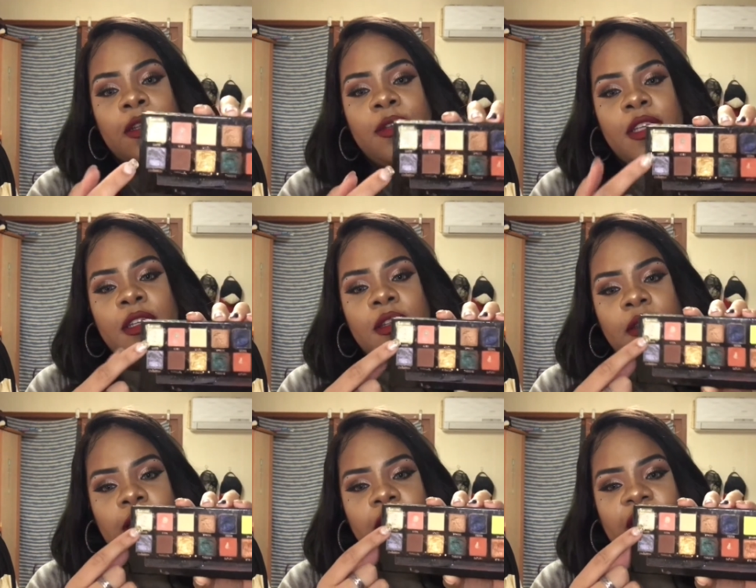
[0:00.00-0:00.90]
Lucid
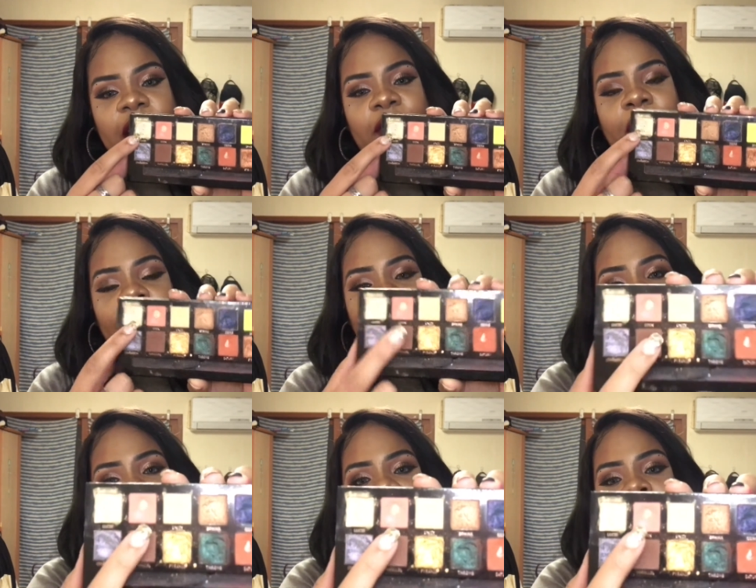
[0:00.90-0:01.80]
is a favorite.
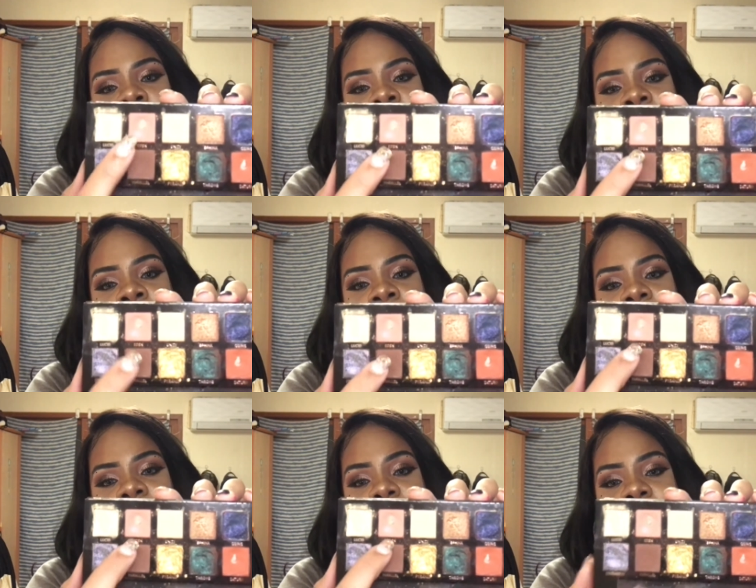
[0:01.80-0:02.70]

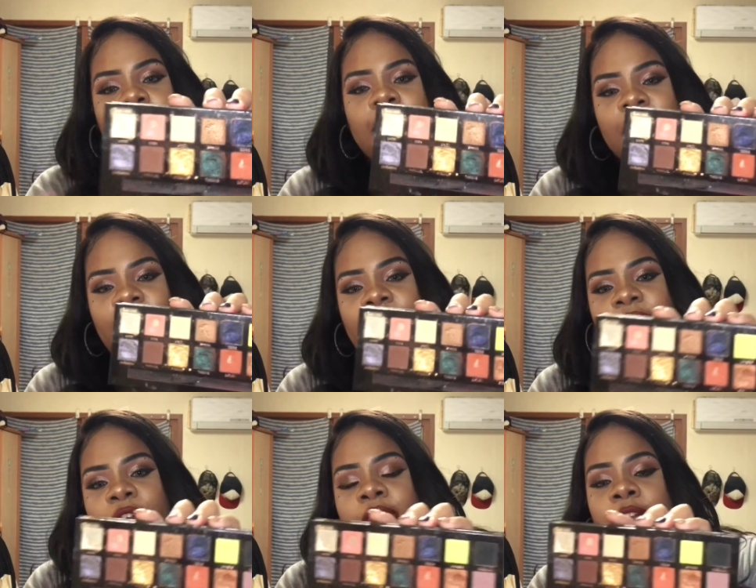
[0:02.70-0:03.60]
Eden is a
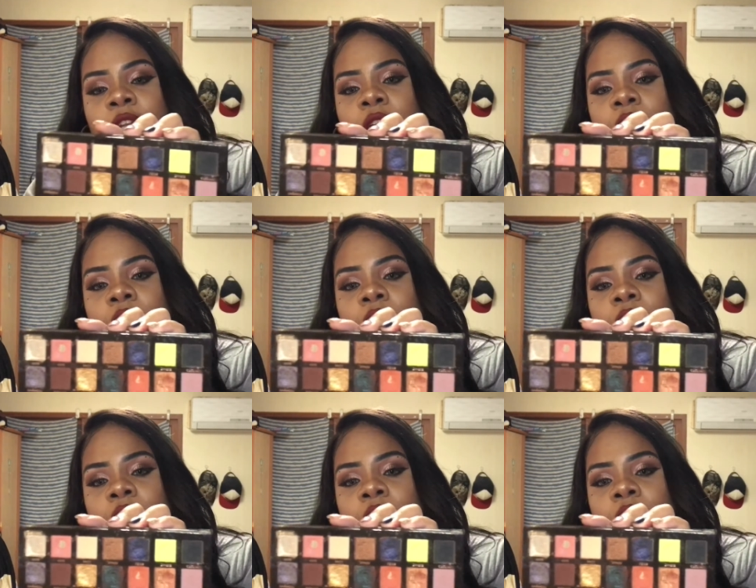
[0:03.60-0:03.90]
favorite.